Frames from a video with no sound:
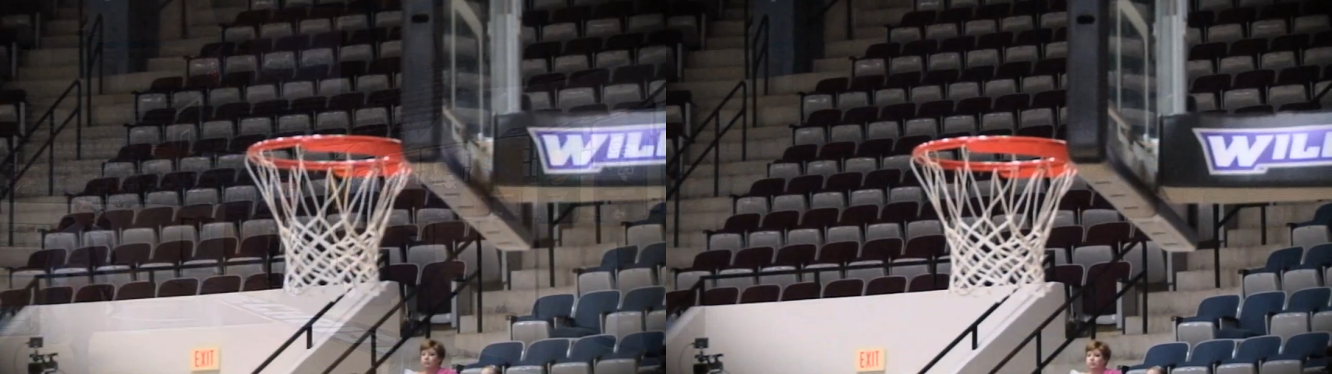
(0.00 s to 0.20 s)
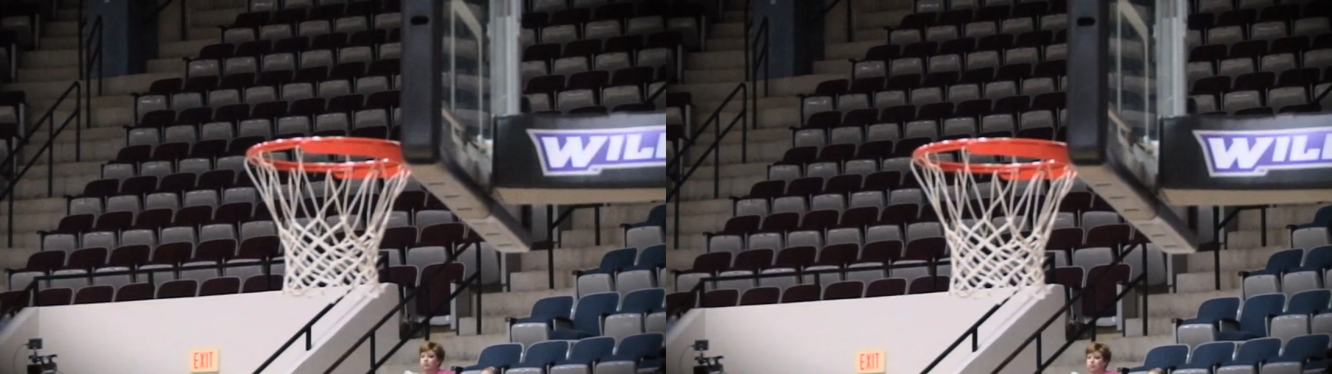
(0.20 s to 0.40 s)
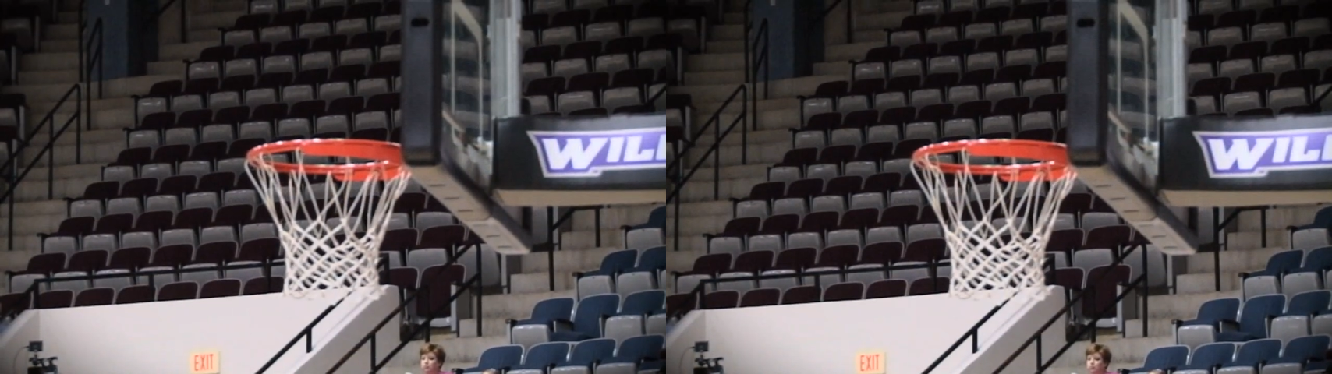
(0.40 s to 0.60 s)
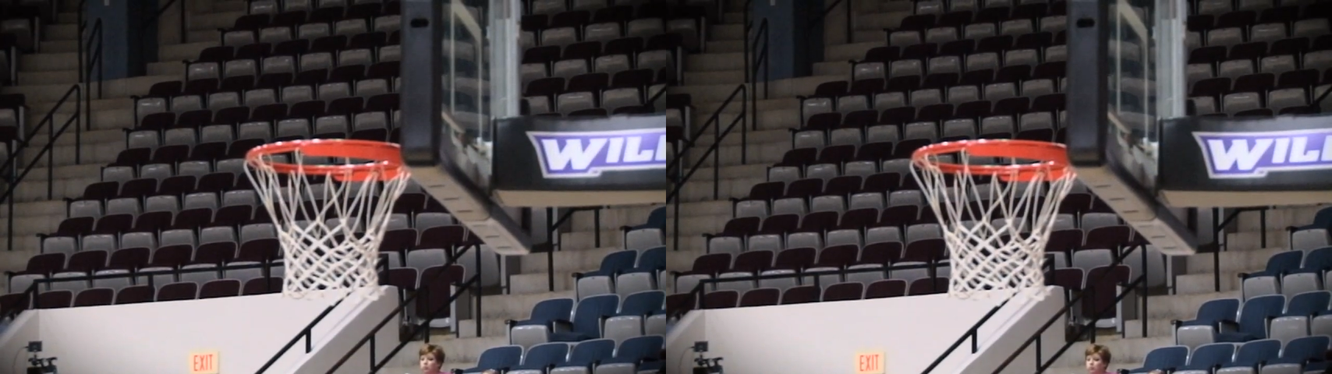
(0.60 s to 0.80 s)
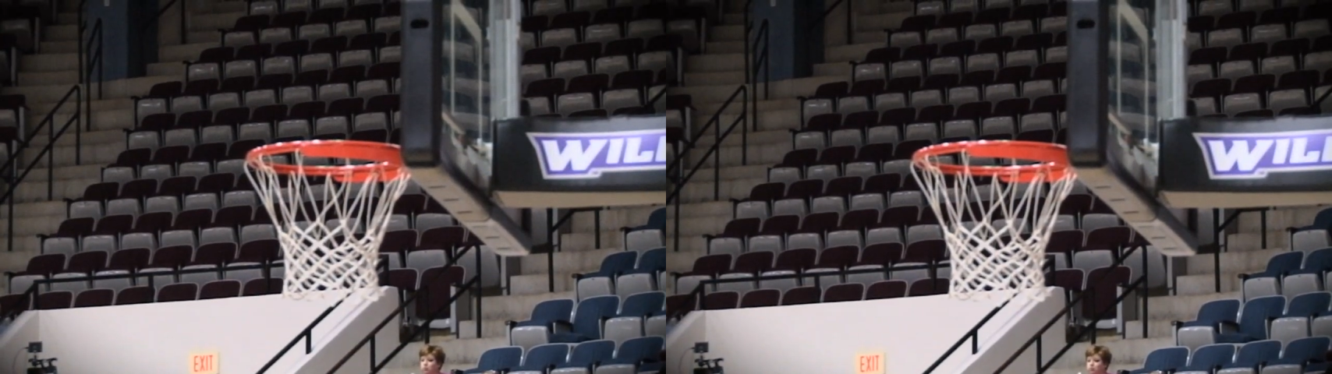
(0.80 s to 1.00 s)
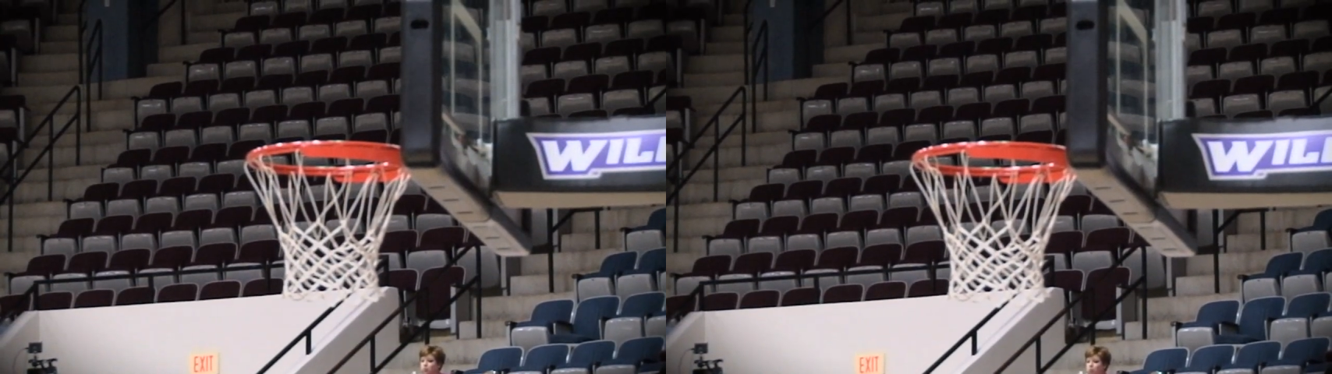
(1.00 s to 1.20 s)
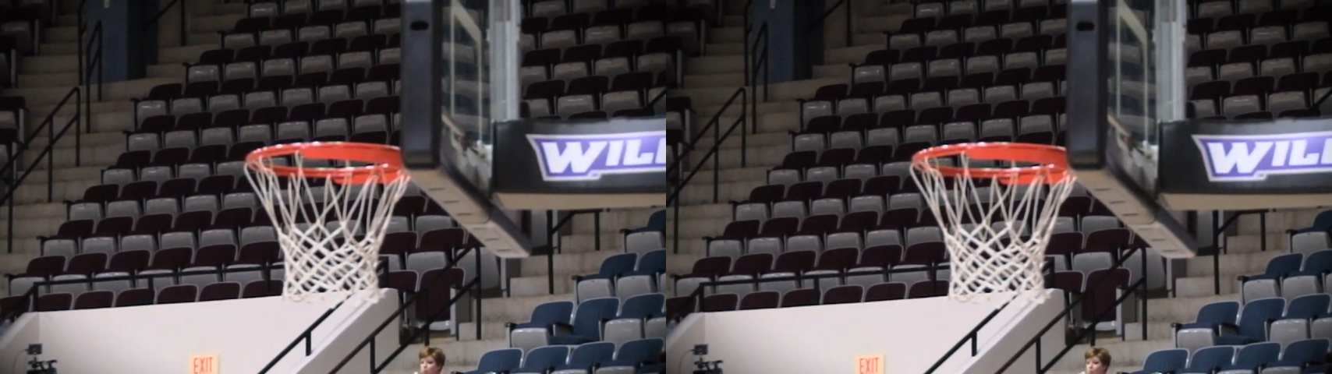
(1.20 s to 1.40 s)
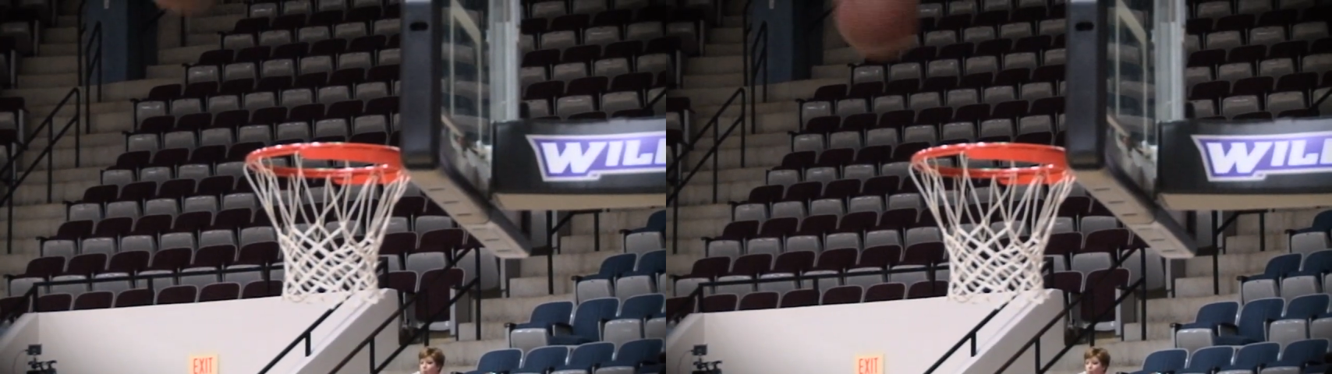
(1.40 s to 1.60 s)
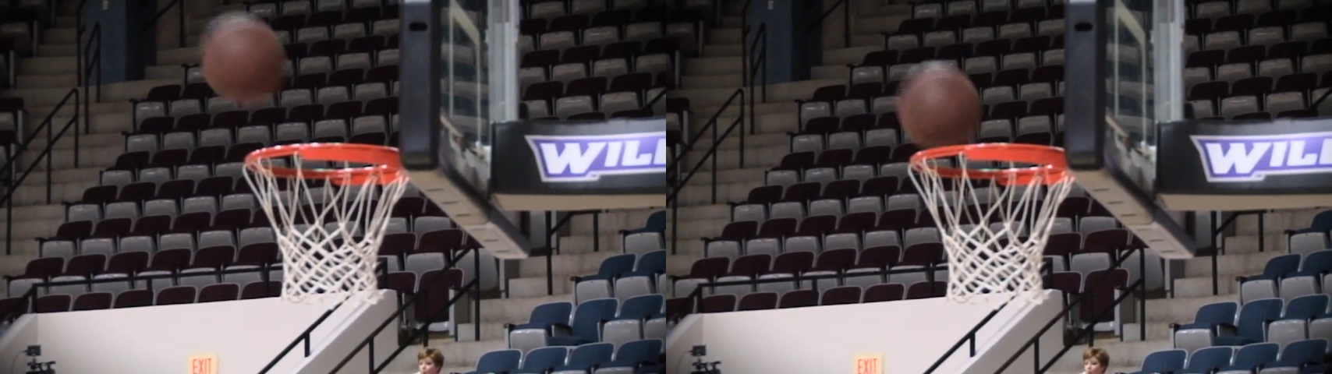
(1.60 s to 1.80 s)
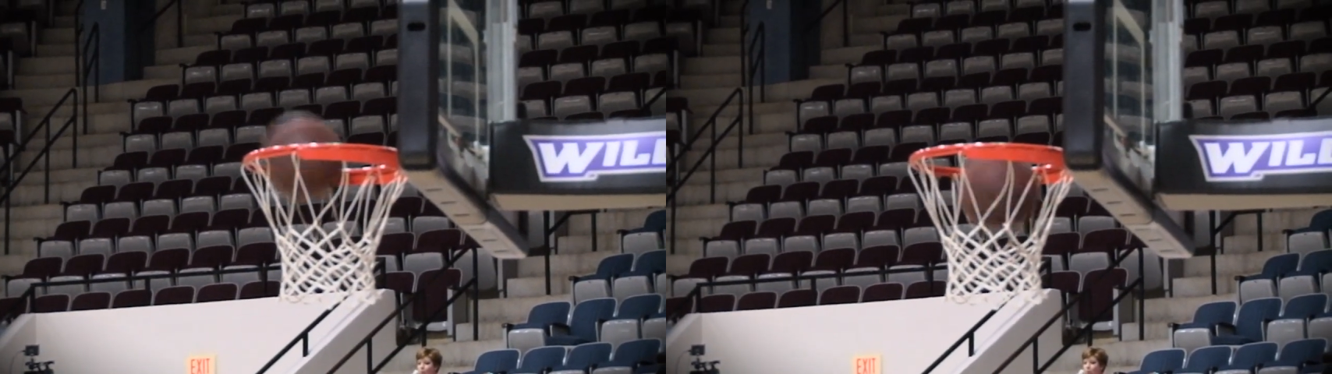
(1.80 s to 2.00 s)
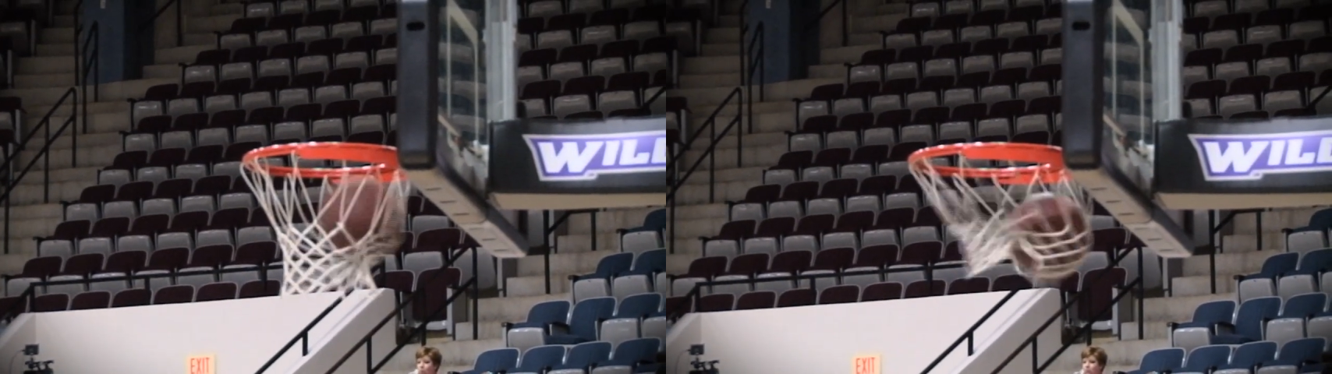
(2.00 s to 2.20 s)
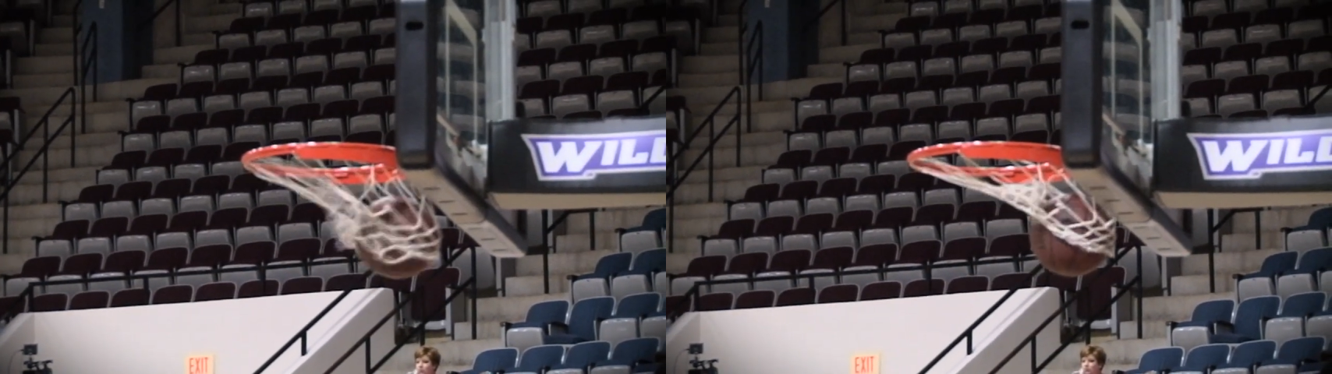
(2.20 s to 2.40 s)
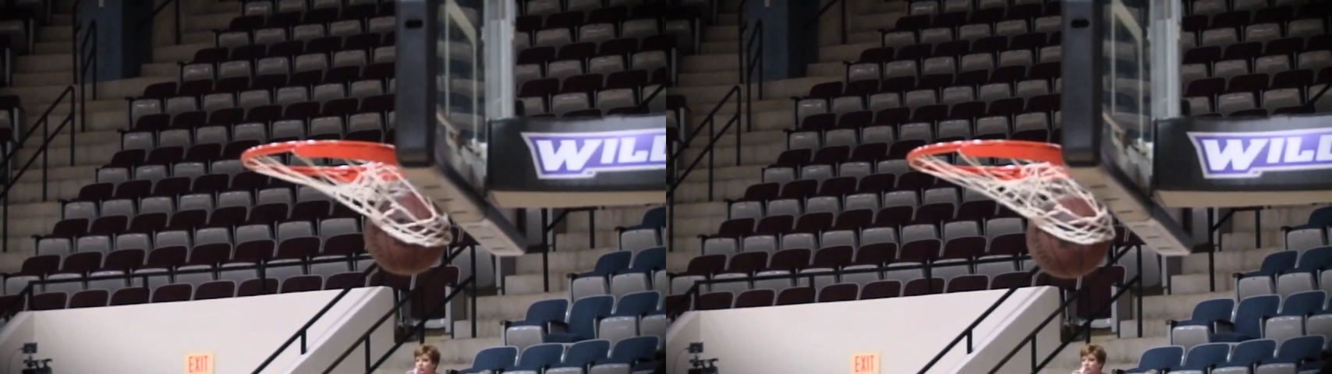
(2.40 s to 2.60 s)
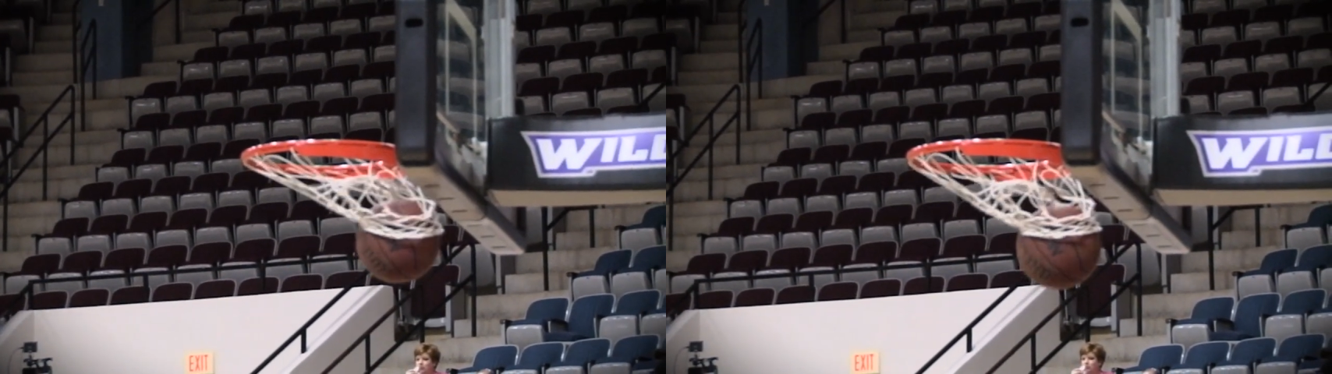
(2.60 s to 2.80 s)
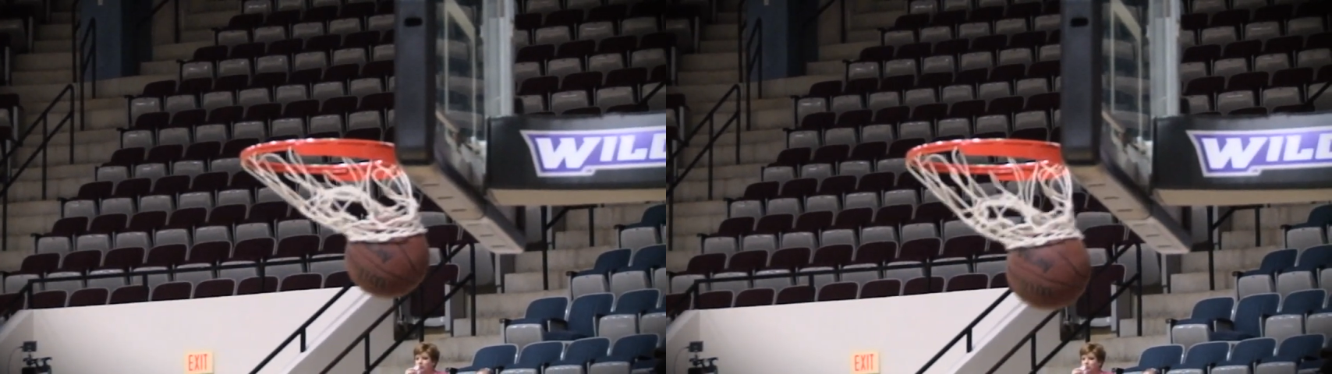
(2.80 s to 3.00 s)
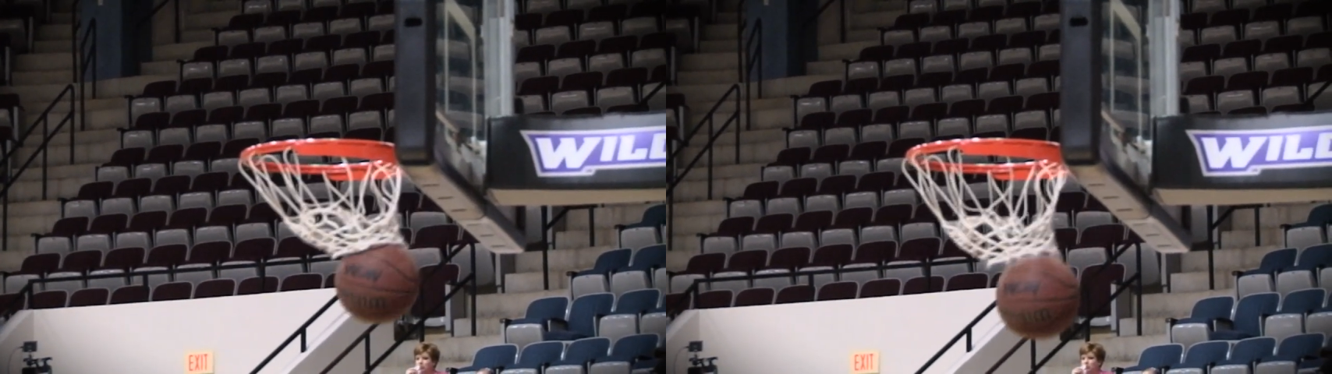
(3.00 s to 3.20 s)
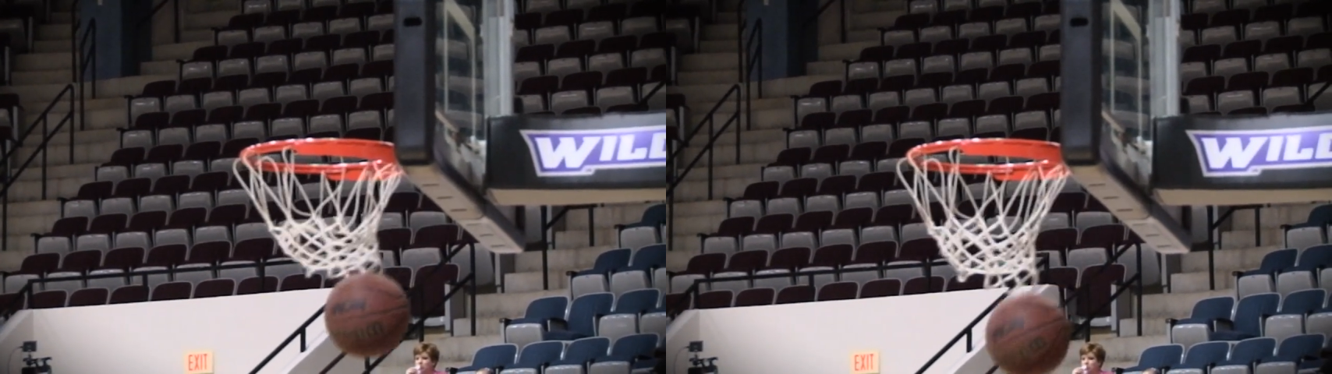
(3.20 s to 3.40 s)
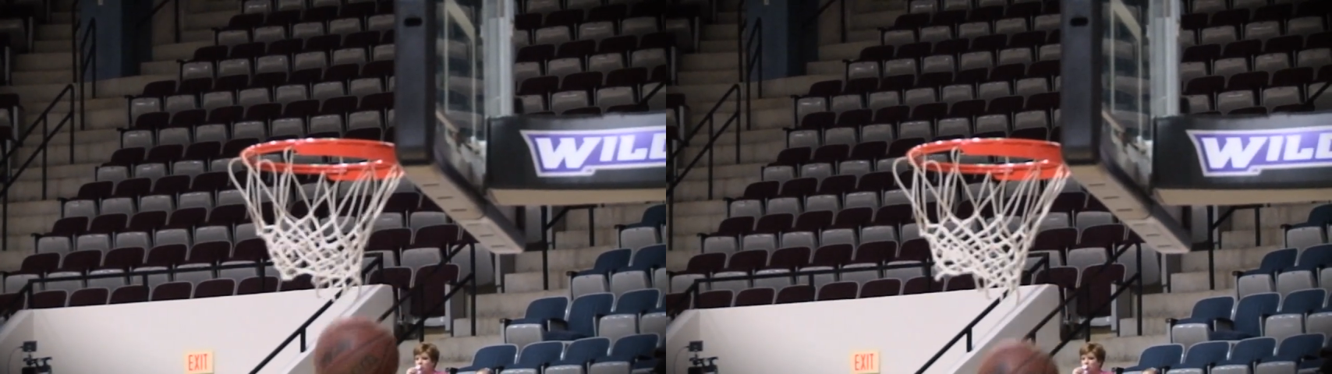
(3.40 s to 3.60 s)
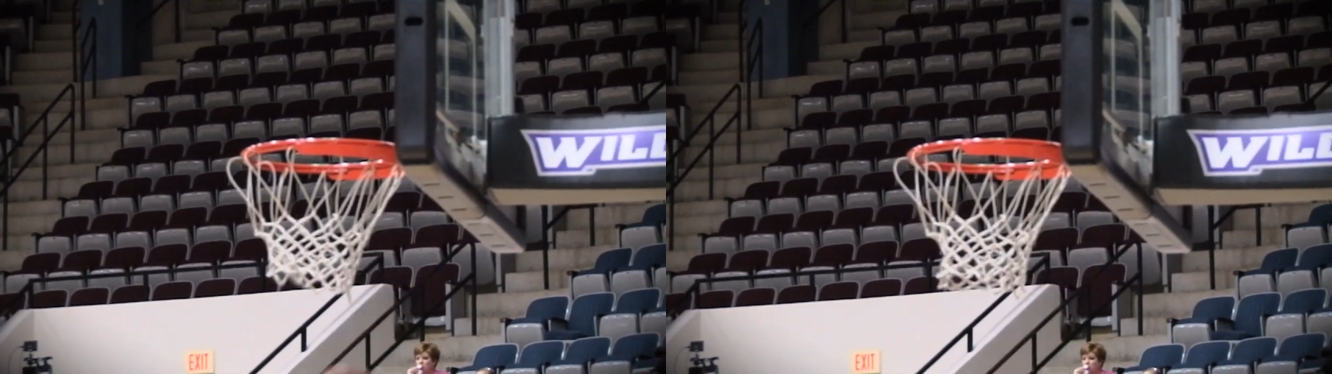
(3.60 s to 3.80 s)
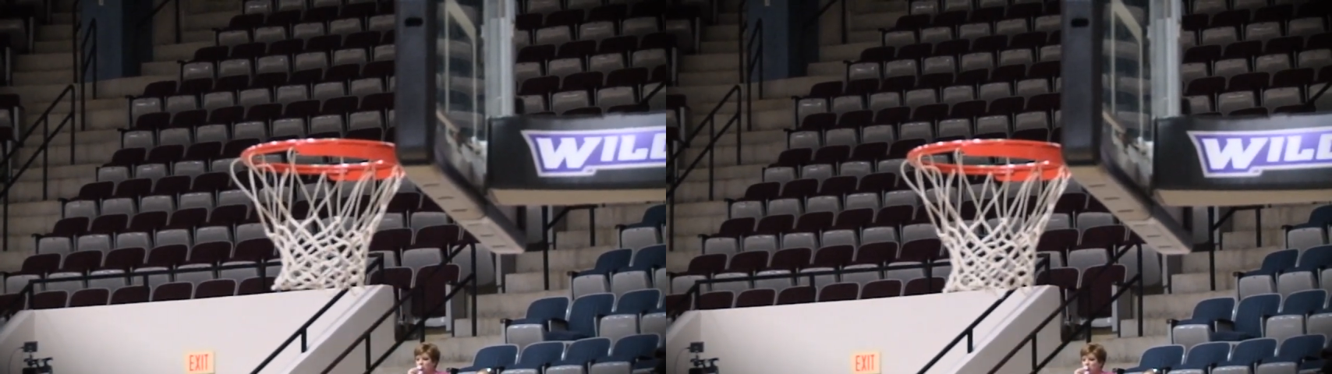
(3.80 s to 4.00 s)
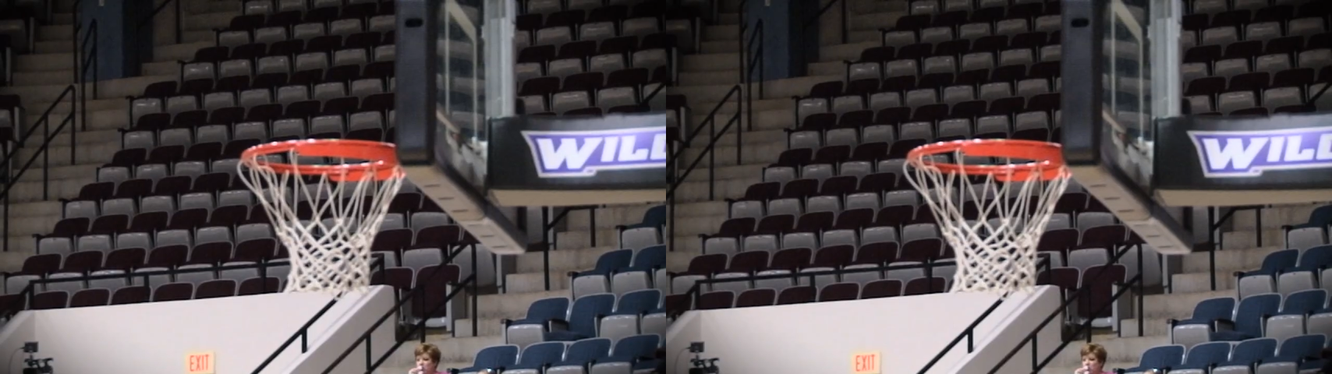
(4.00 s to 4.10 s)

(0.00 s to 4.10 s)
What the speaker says: (no speaker visible)